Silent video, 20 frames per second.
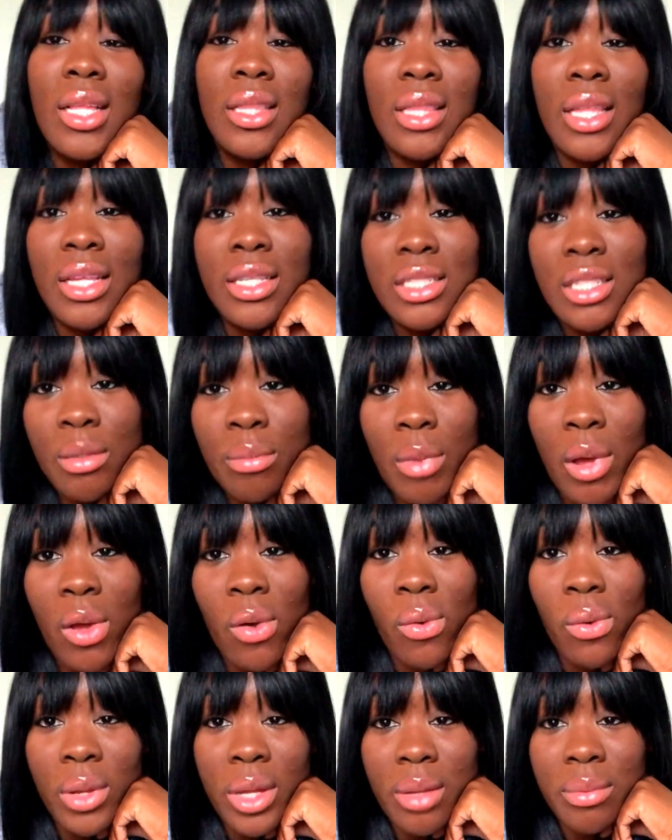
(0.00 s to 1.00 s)
They took my
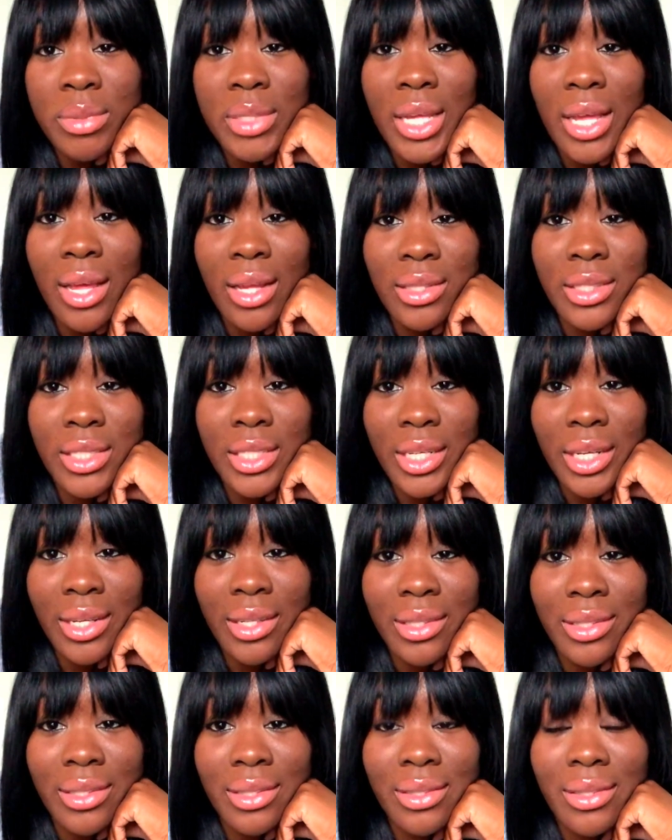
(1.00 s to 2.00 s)
whole income tax check,
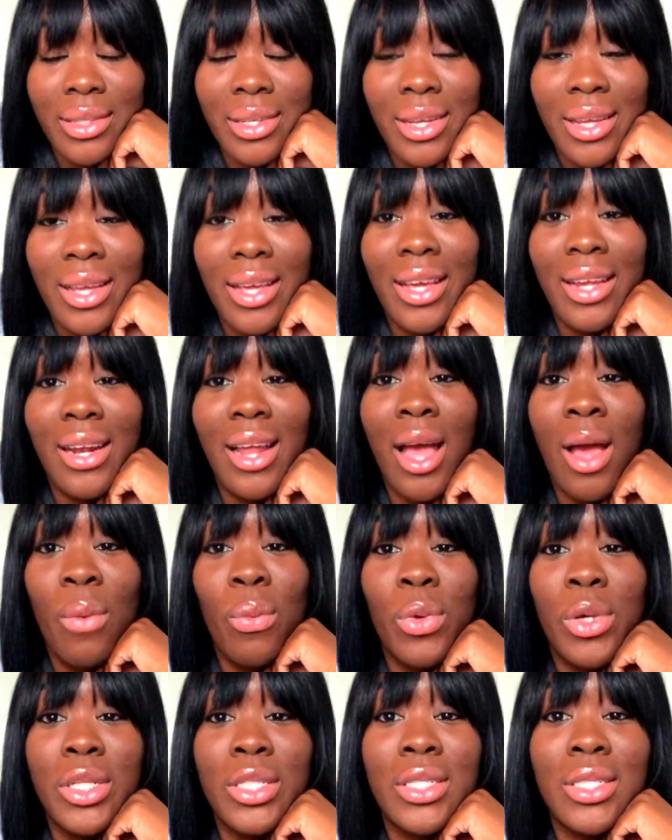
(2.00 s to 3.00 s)
and I
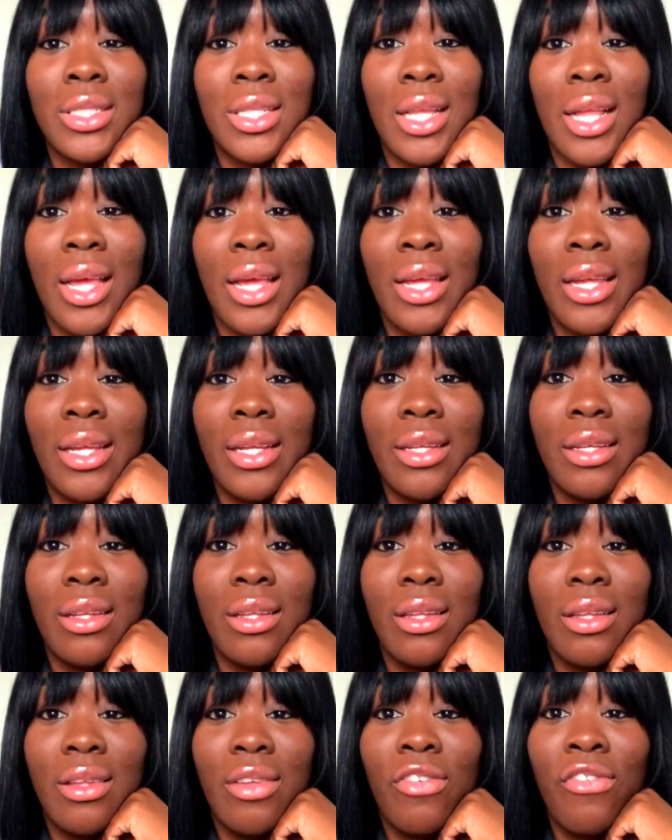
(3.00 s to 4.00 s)
was like
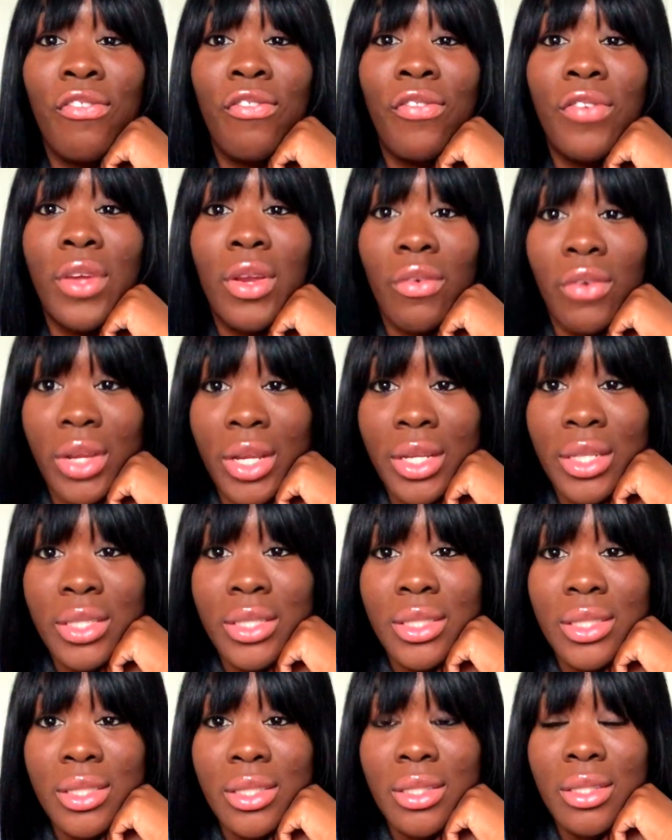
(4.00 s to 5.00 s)

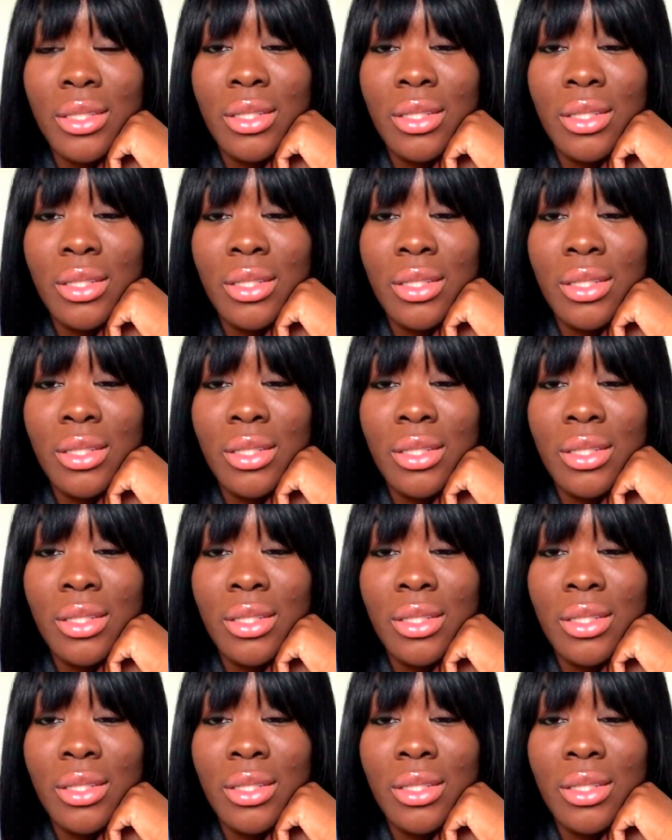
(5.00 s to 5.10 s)
furious.